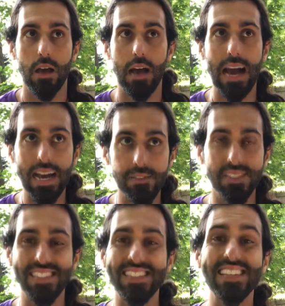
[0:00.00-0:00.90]
I've
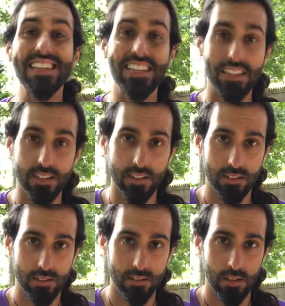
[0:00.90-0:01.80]
seen
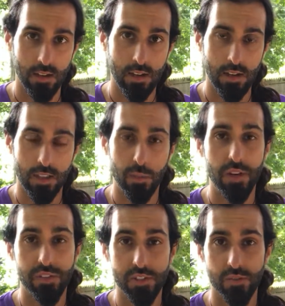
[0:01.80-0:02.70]
the
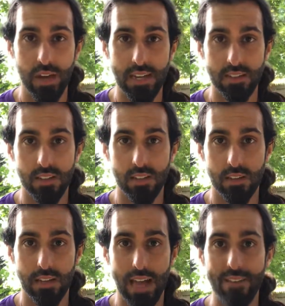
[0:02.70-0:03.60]
benefits of fasting.
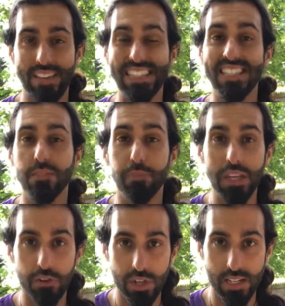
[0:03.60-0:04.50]
I've
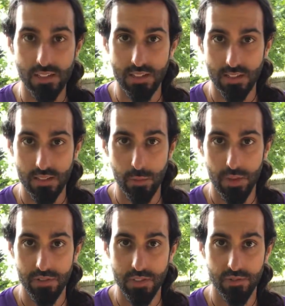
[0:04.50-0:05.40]
experienced the
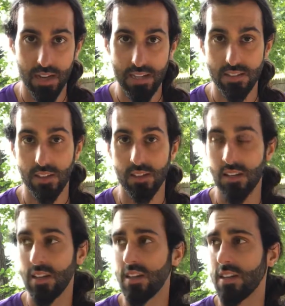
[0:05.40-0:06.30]
benefits of fasting.
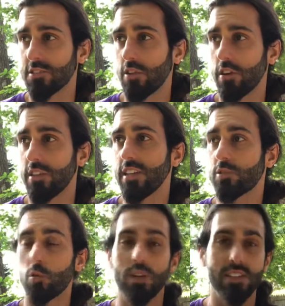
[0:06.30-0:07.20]
So I don't
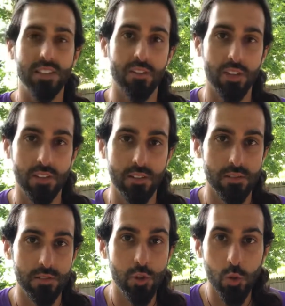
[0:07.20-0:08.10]
need
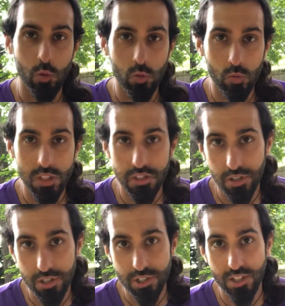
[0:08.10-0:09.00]
27 new
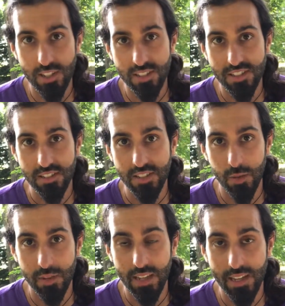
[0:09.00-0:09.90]
research studies to
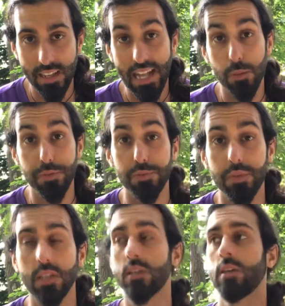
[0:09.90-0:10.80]
tell me that it helps
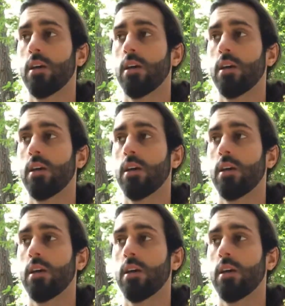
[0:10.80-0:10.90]
me.